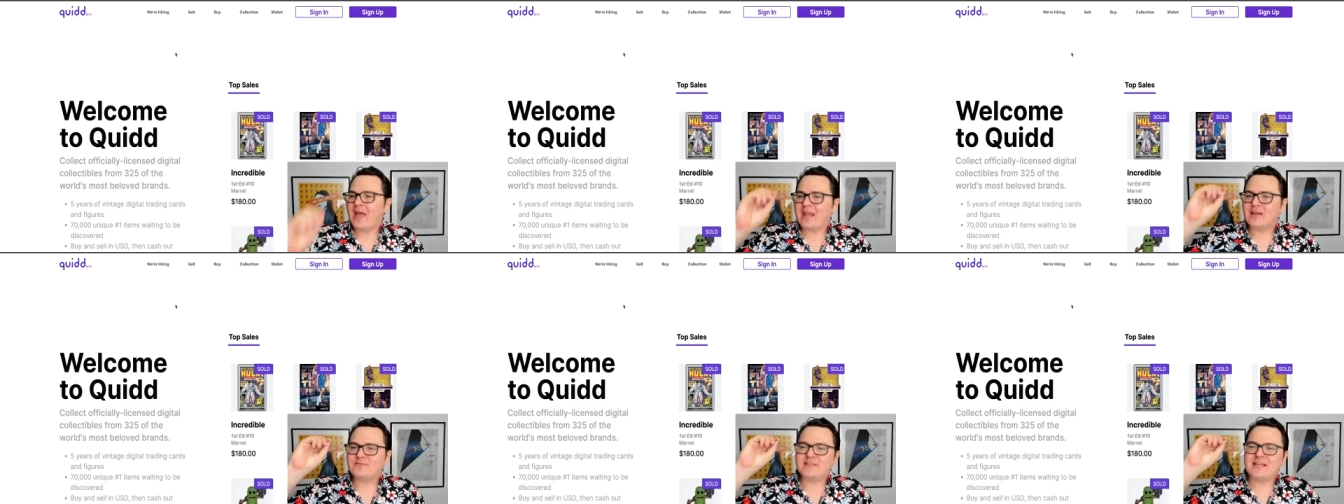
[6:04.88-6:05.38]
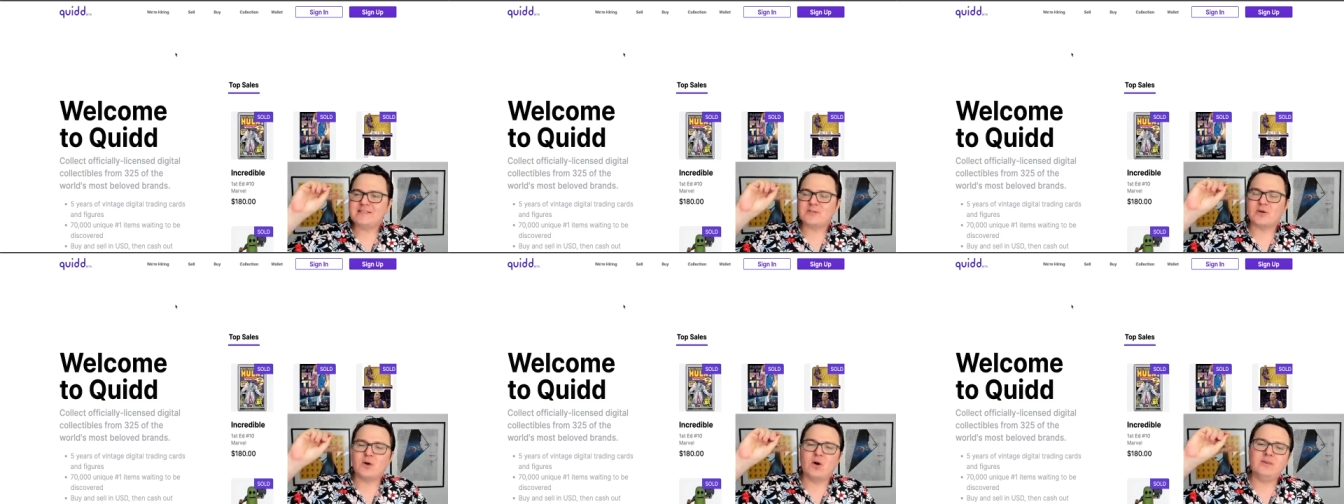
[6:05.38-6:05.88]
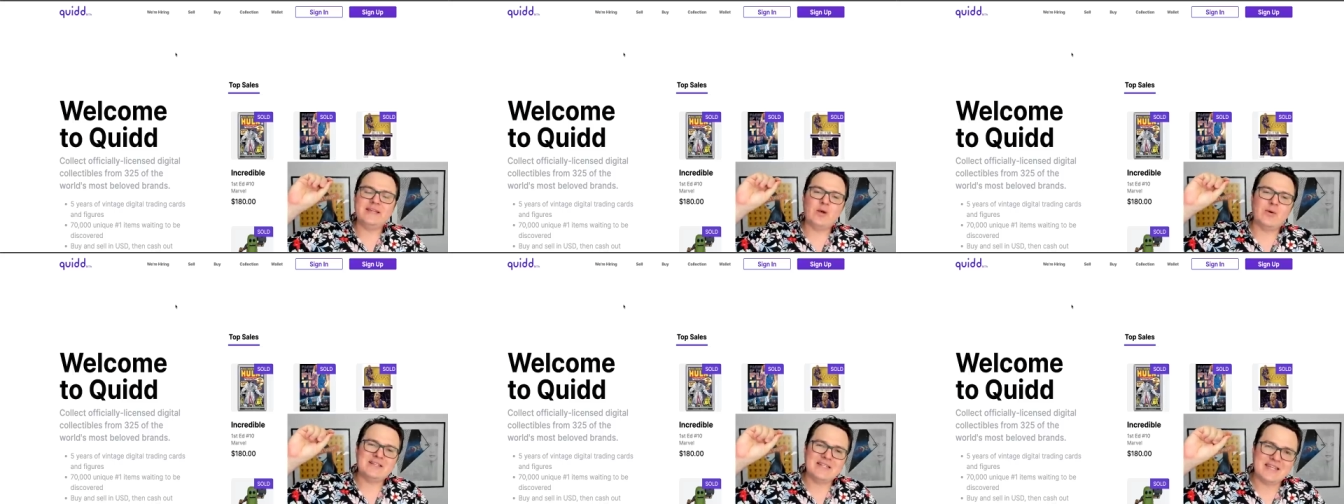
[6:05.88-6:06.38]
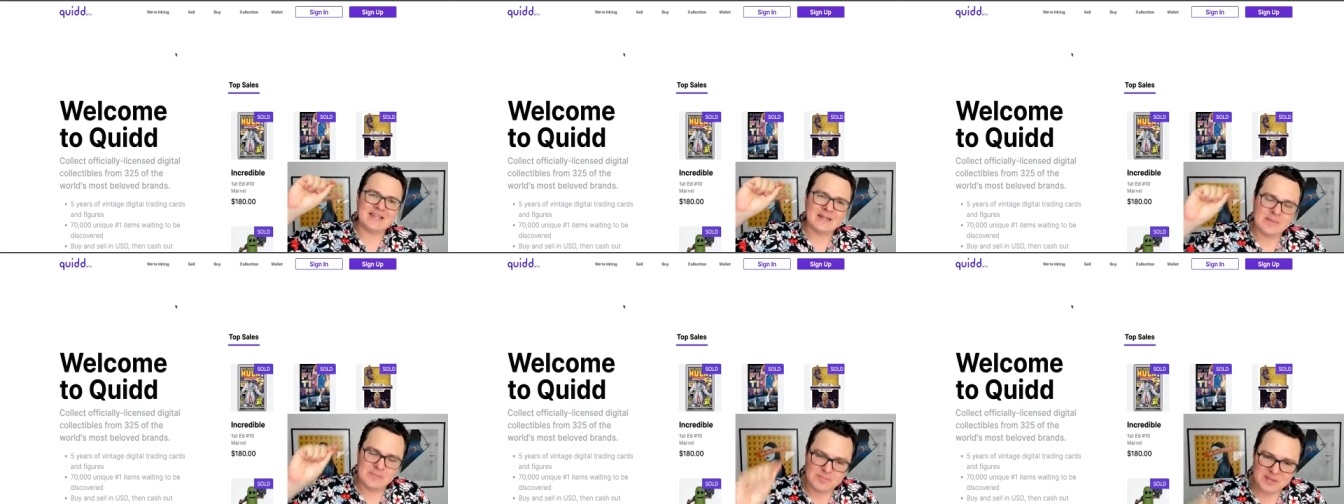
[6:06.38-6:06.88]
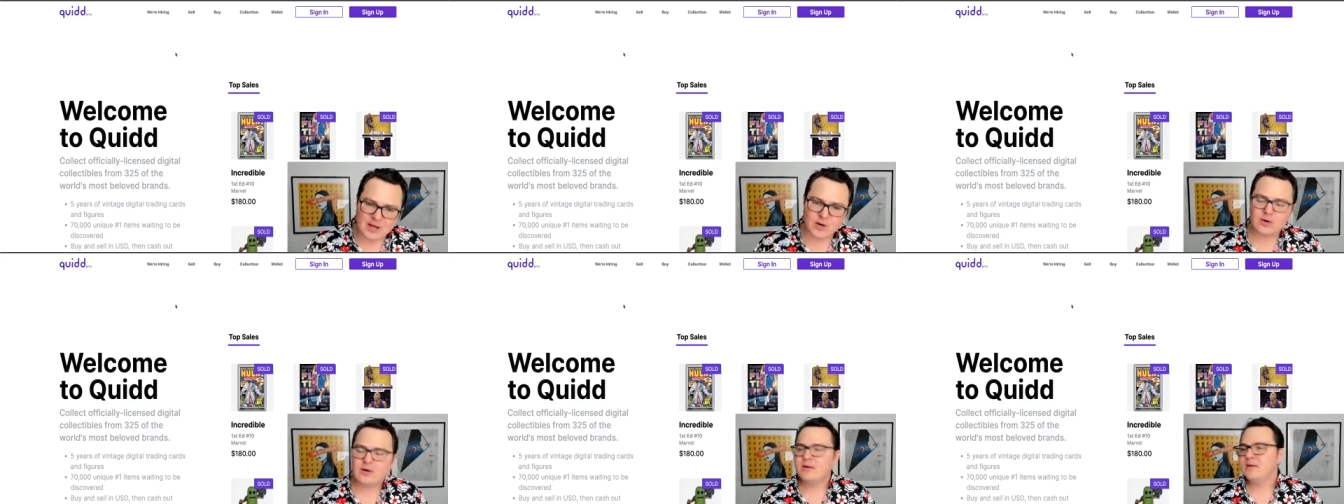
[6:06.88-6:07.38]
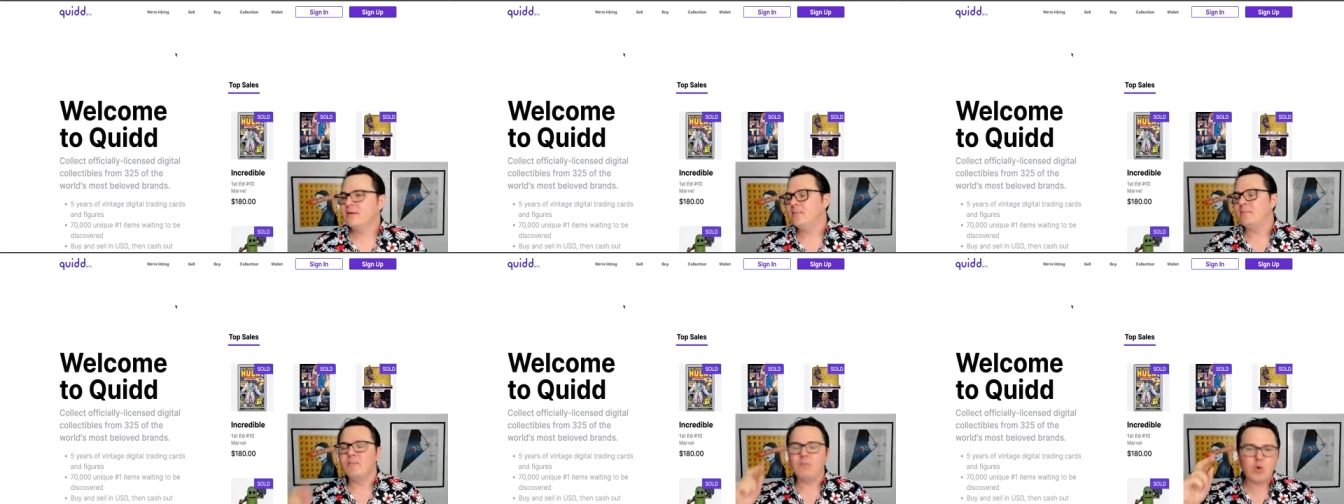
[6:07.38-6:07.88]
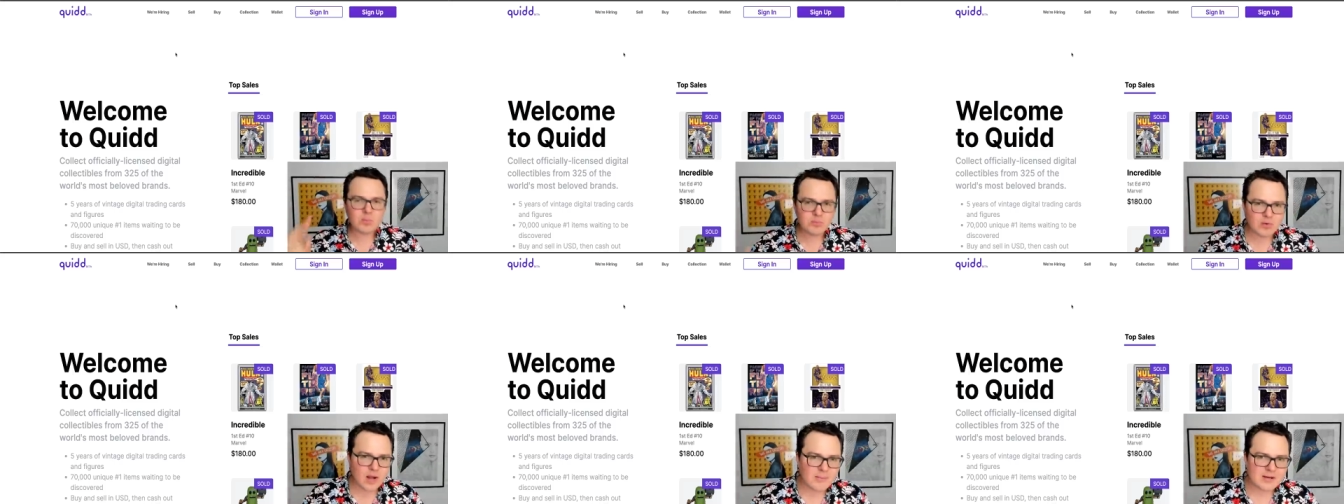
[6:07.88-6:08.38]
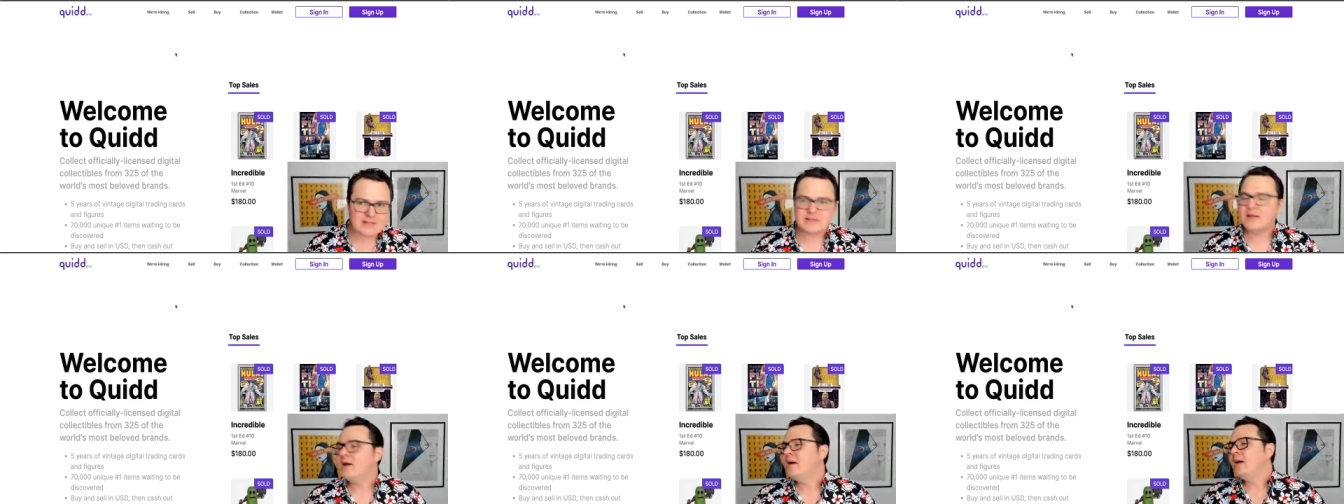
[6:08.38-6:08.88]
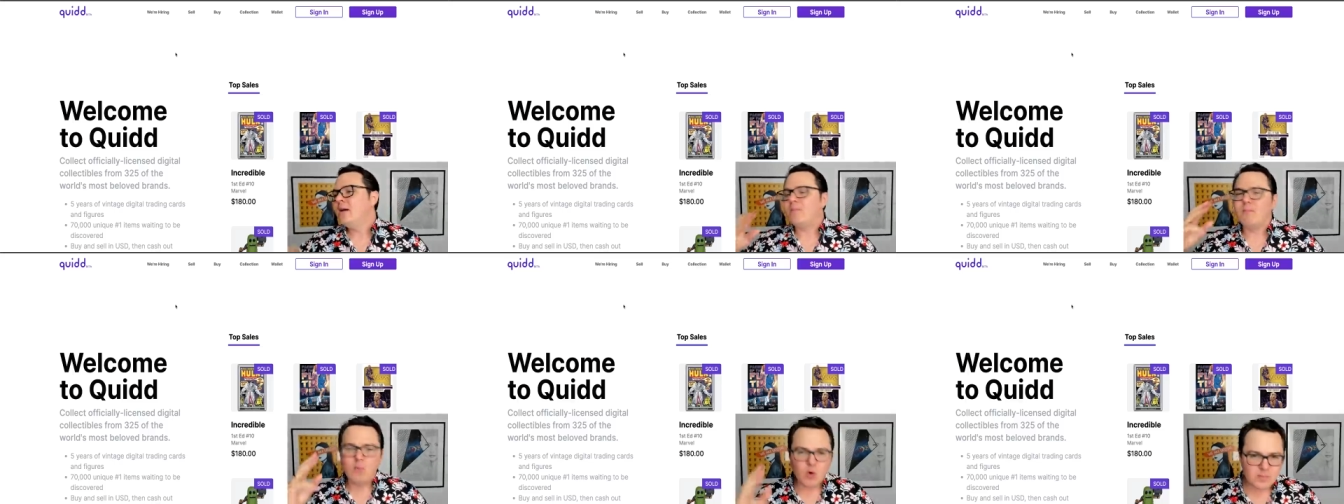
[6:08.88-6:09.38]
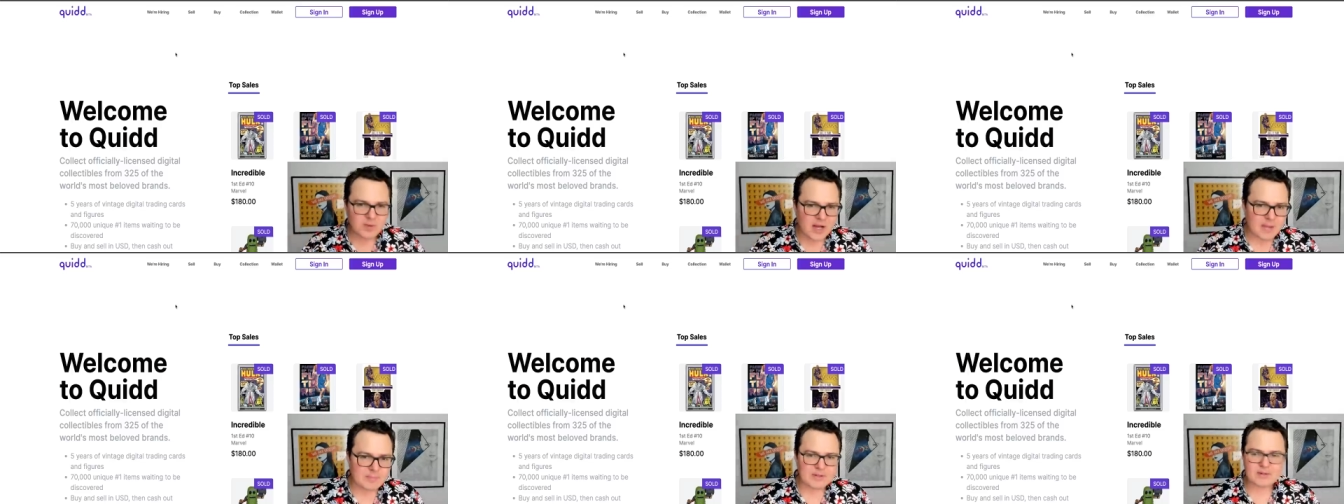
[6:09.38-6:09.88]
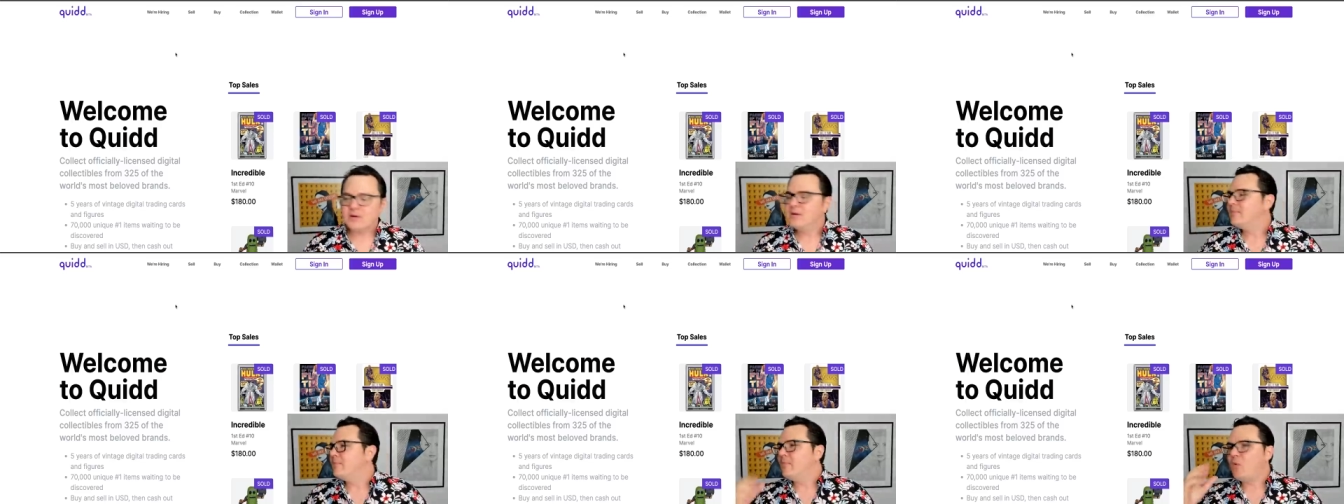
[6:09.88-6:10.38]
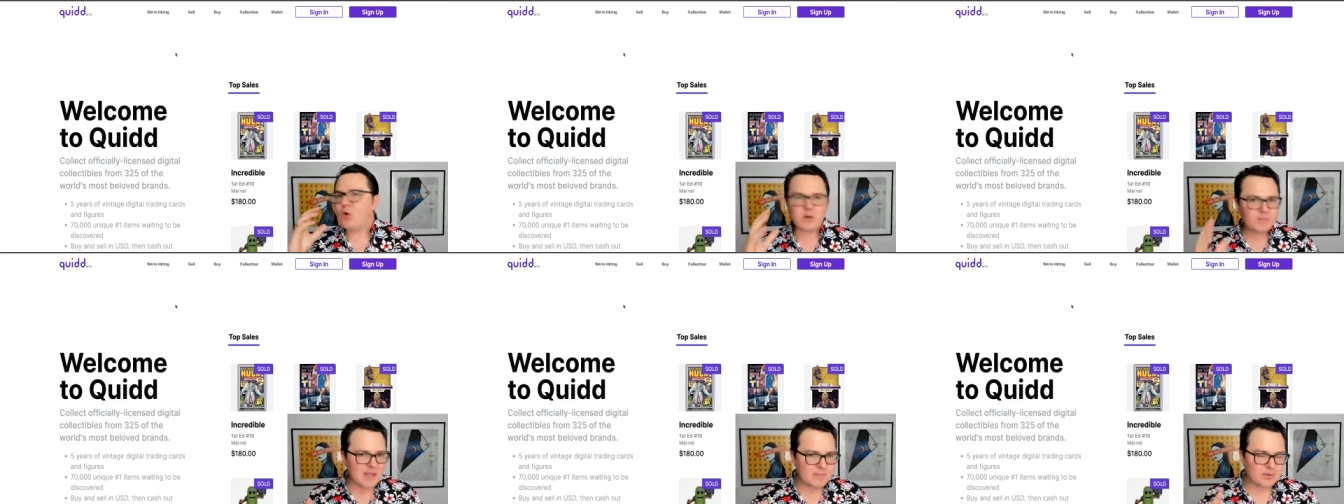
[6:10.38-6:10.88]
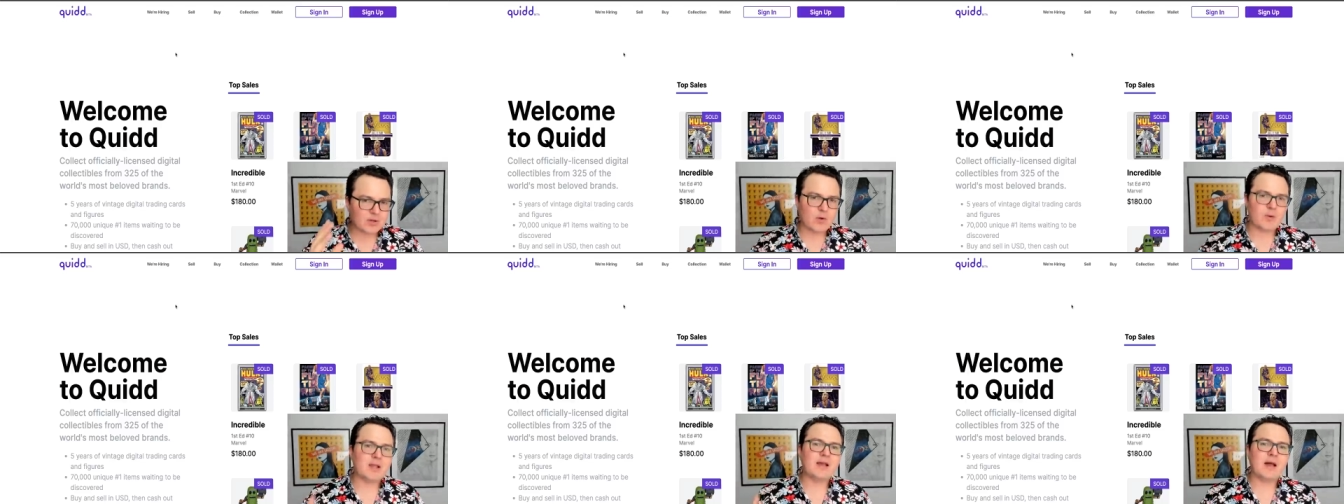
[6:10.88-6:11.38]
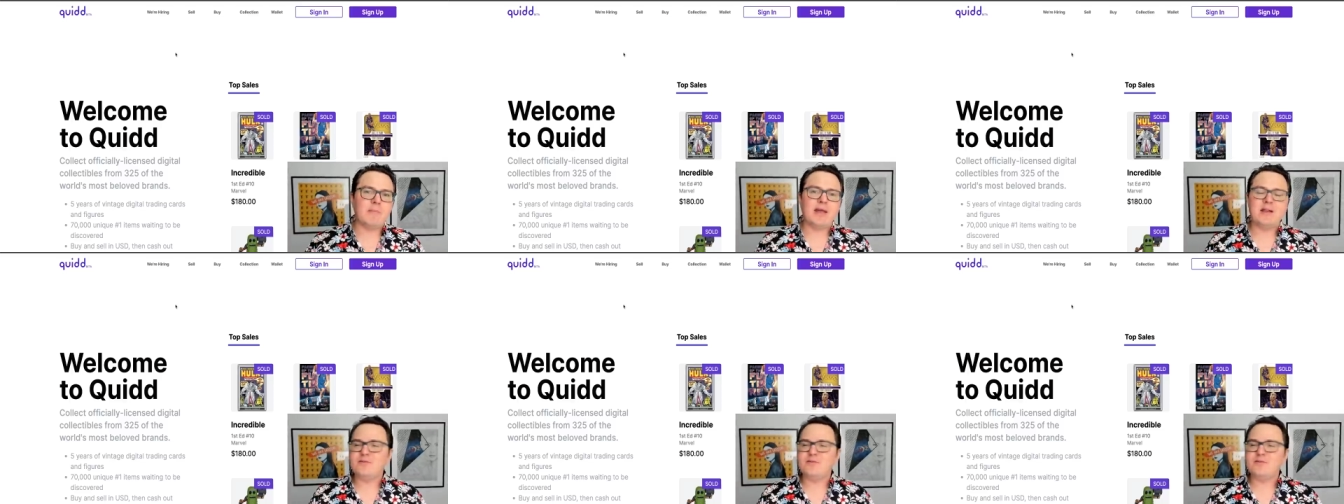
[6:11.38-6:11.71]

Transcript: NFTs are only going to get bigger, more prominent more popular, more people are going to come in.